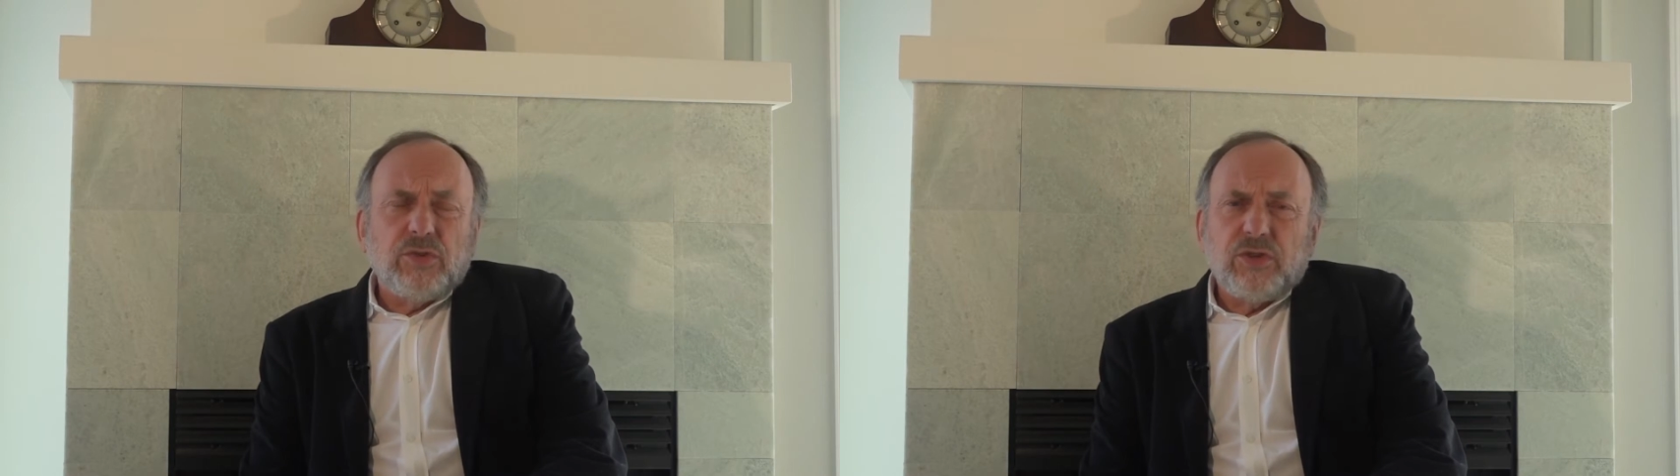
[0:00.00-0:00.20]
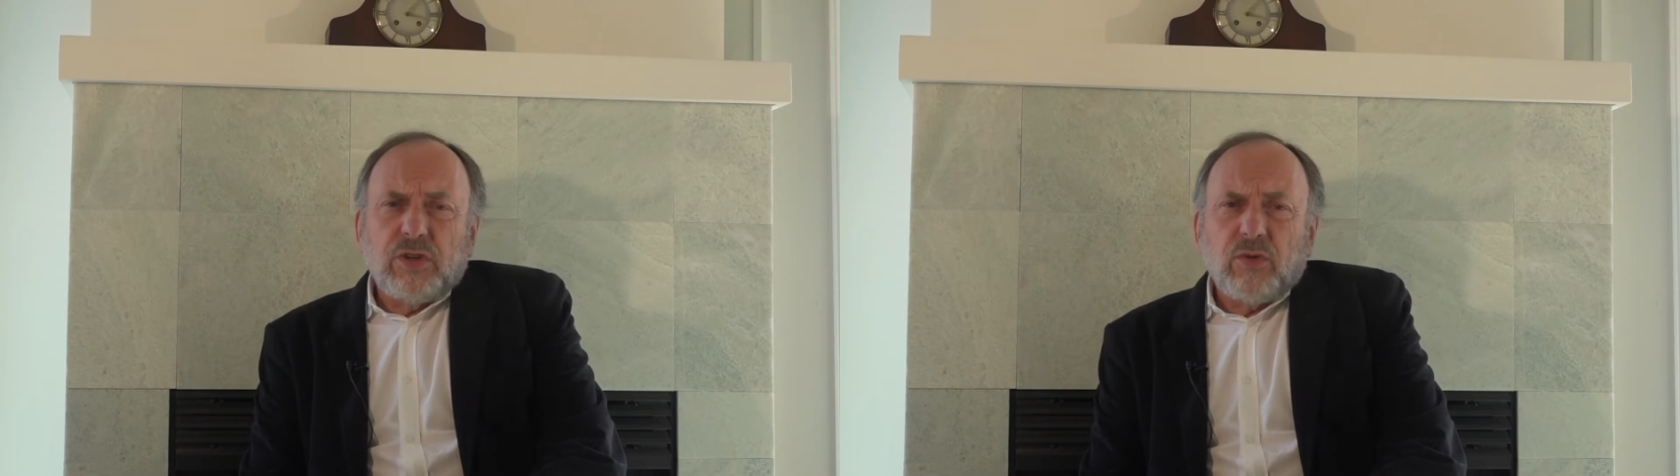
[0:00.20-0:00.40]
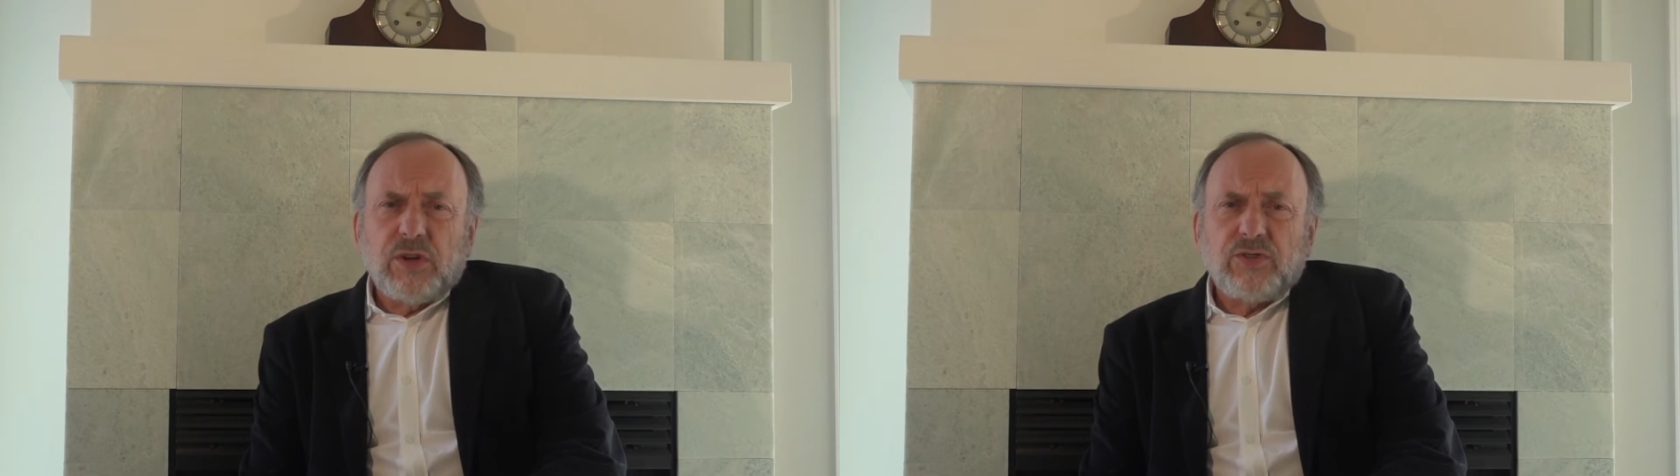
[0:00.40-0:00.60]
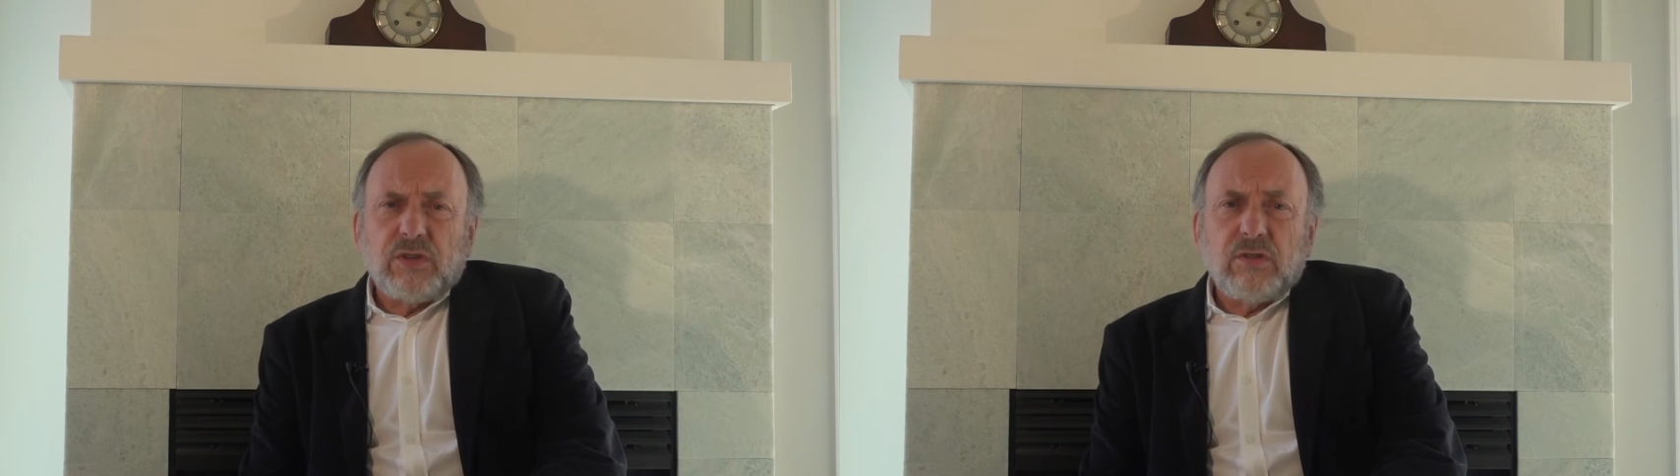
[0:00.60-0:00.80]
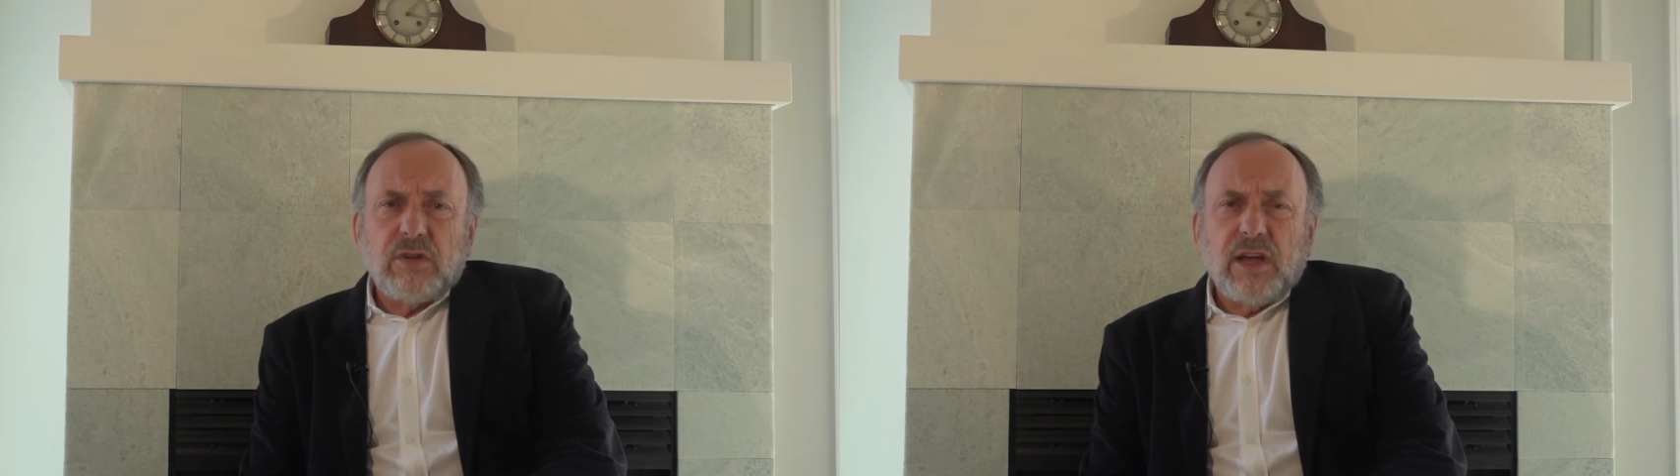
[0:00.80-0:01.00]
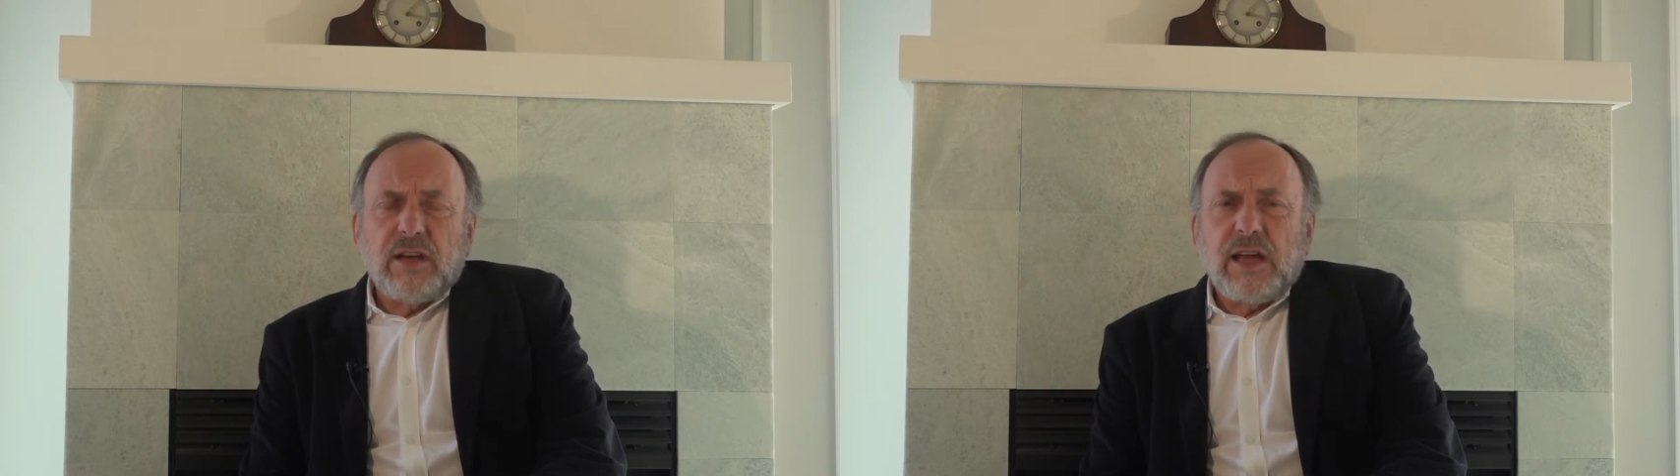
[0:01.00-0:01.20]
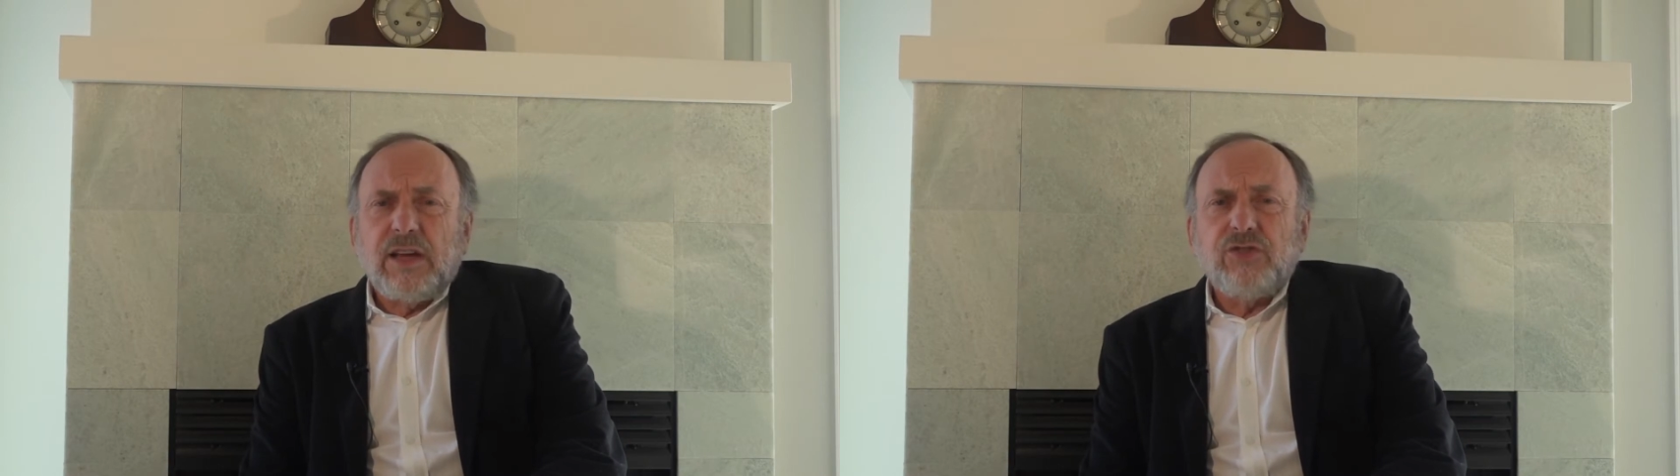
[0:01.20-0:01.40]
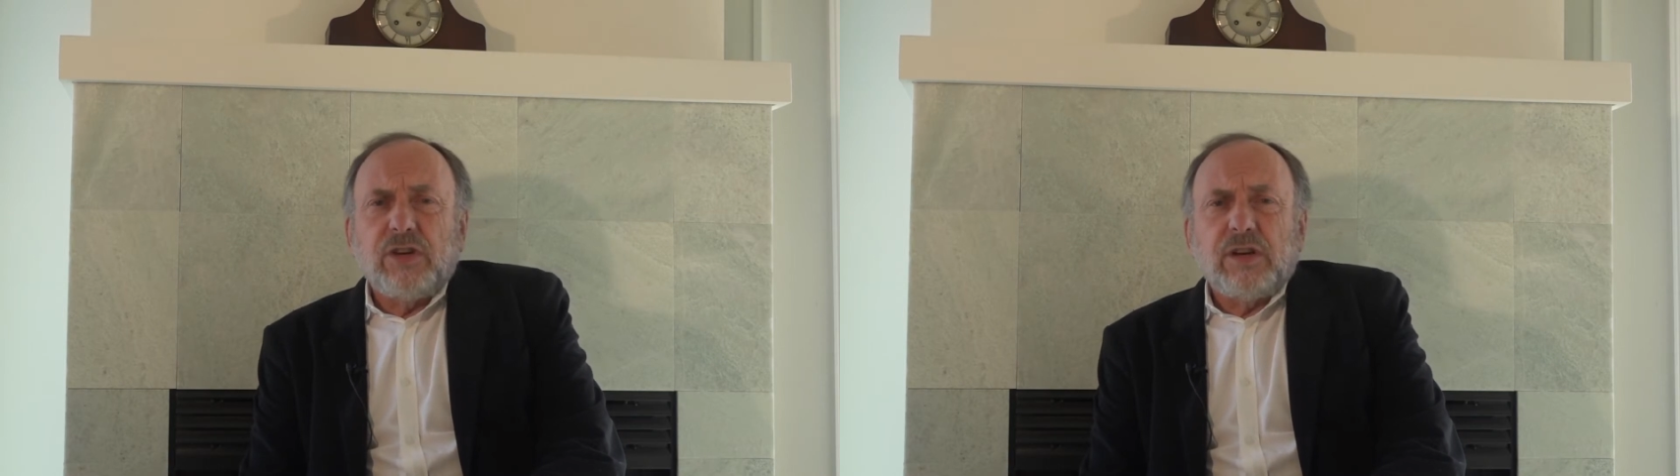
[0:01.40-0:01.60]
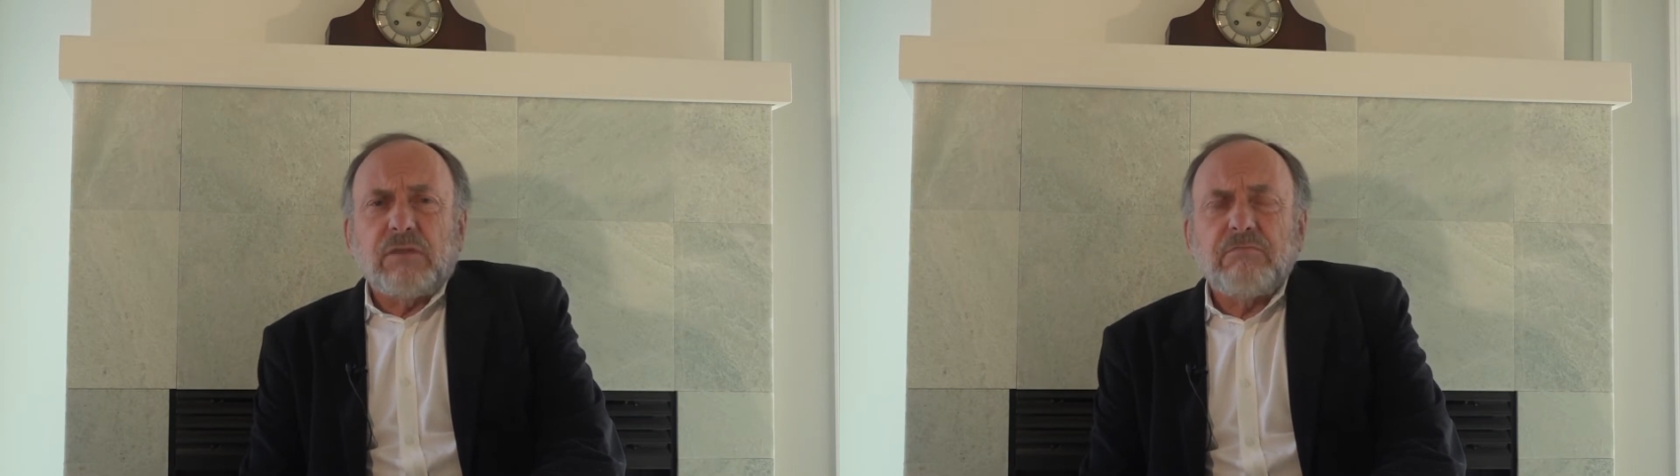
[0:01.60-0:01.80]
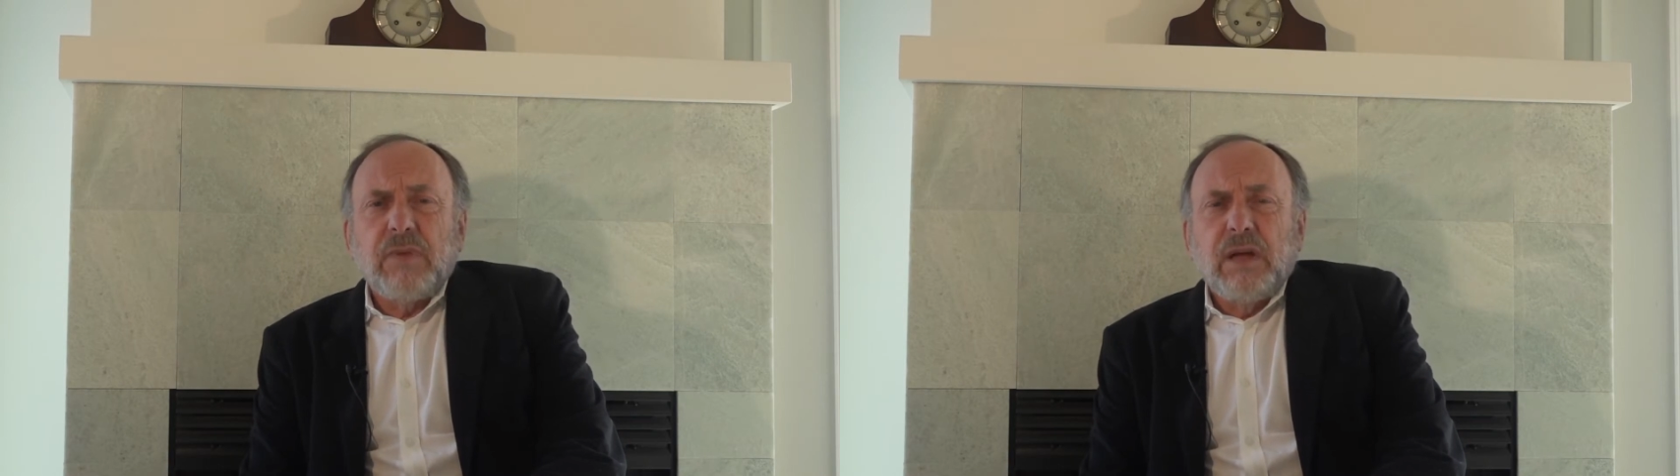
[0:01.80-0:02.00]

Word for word: regeneration and aging.